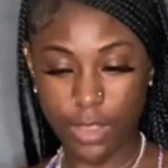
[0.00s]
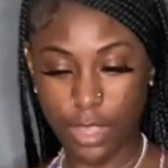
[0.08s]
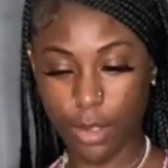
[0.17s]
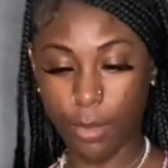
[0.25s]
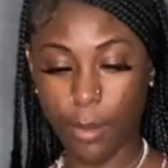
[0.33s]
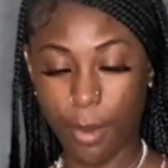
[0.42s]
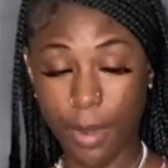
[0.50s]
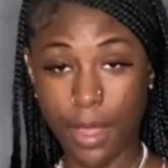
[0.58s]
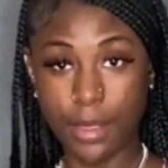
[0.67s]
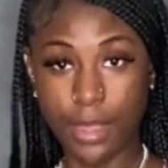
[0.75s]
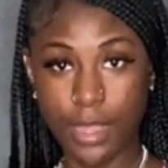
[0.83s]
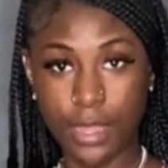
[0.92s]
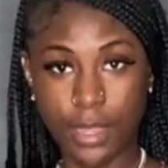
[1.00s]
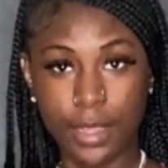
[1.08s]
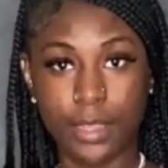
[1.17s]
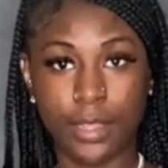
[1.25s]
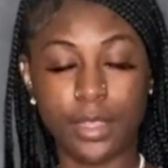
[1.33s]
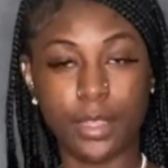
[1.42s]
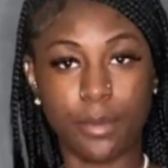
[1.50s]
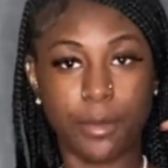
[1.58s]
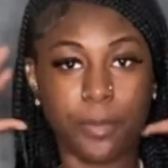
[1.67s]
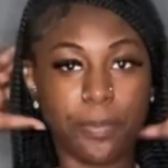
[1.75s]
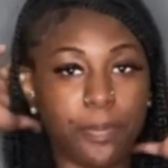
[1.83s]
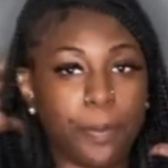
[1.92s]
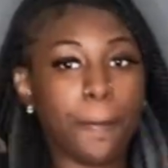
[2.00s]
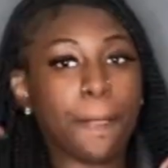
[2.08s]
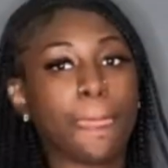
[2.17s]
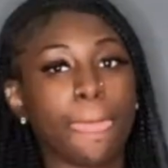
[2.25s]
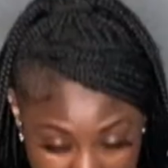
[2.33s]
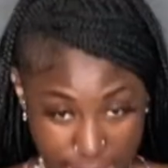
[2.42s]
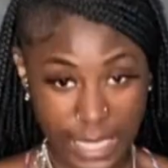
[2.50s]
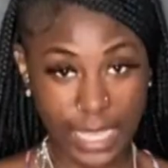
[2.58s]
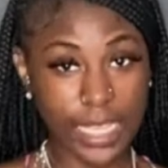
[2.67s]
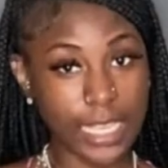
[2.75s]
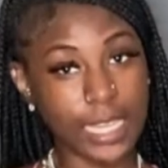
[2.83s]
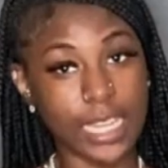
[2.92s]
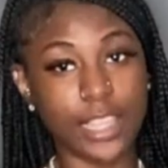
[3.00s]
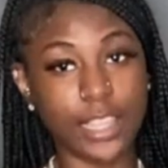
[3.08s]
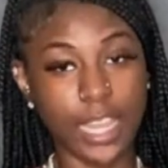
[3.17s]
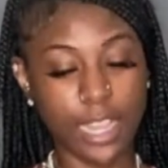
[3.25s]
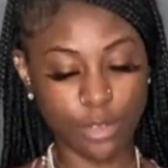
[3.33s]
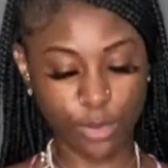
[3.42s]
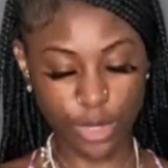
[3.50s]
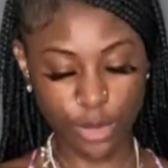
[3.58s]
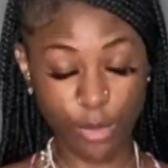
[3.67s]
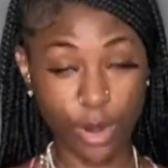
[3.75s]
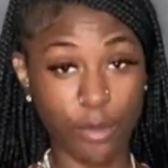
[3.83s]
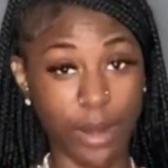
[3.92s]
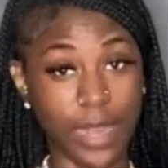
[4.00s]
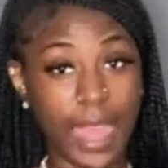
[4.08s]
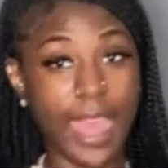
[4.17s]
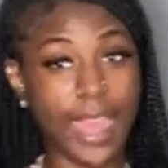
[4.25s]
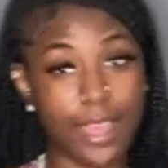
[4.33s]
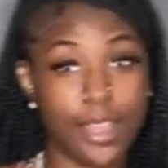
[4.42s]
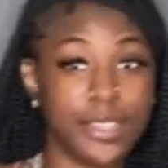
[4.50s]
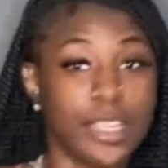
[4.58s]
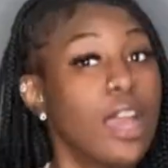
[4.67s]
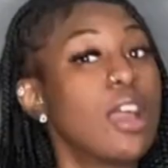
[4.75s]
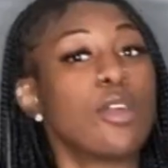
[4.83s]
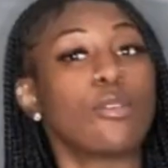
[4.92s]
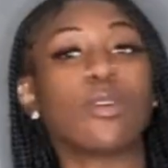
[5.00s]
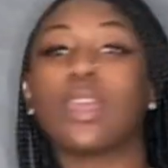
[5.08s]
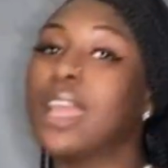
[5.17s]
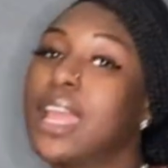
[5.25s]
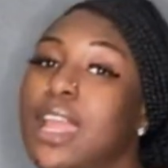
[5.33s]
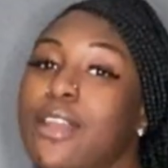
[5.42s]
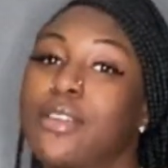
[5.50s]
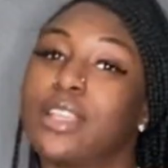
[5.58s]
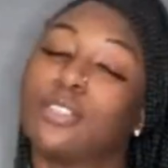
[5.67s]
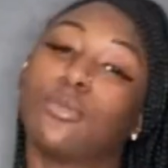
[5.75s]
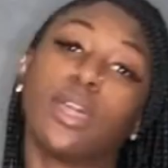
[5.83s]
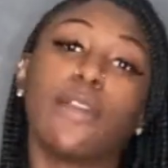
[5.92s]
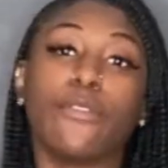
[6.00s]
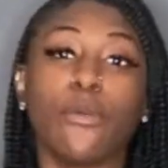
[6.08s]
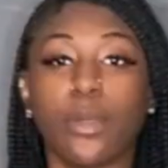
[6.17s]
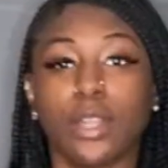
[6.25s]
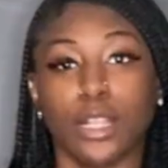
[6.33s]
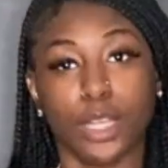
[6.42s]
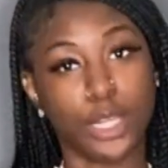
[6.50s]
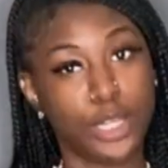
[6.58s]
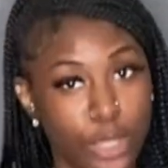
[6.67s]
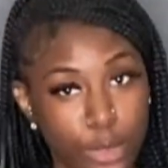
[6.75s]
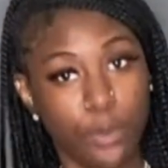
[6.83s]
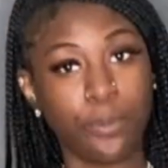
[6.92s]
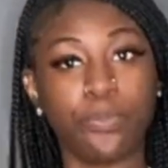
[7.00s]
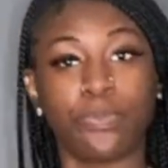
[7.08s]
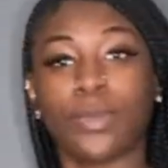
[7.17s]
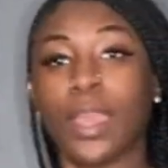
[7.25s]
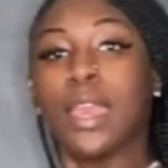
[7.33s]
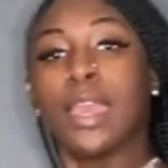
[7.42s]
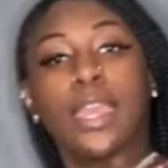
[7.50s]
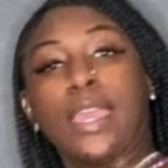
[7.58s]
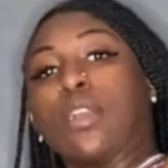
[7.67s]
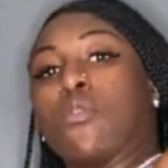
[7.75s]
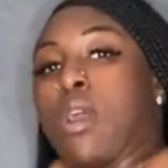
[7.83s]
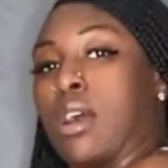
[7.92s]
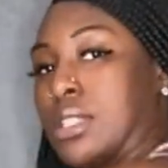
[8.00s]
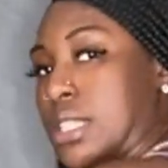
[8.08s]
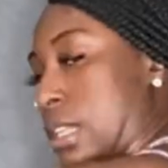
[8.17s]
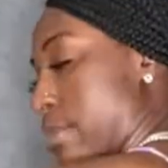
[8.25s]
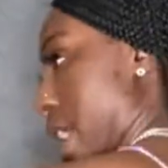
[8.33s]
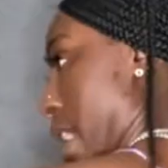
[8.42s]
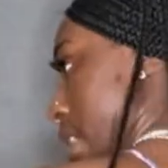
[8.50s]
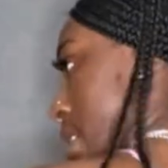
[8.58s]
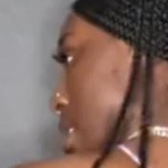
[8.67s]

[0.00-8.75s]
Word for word: Come on, mama. Come on. Again, another lingerie you can wear around the house run errands, whatever you want to do. It cross in the back.